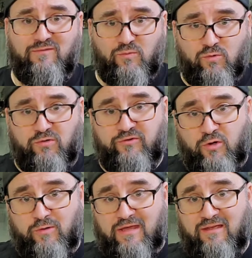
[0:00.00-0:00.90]
the world's
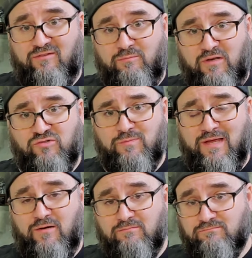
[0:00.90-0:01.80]
okayest miniature
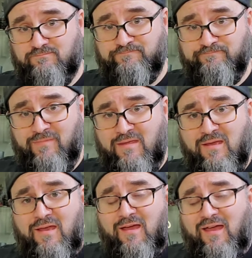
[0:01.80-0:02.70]
painter.
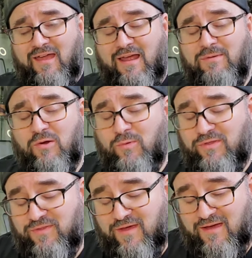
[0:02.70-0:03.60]
And I'm here
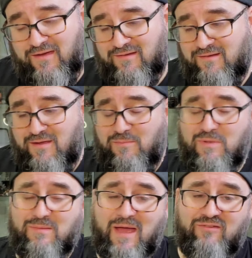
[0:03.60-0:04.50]
with
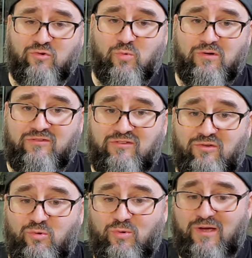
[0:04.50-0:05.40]
Mini Masterworks
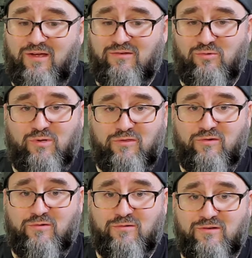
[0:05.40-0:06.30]
to do
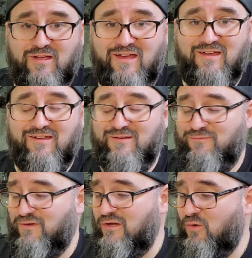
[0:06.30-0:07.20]
another
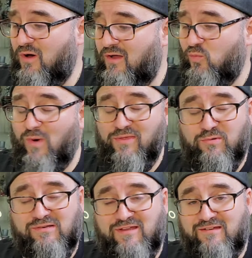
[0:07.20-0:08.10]
video on
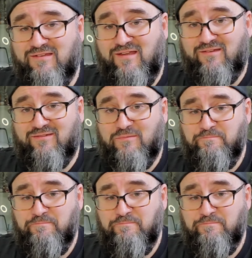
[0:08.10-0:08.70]
weathering techniques.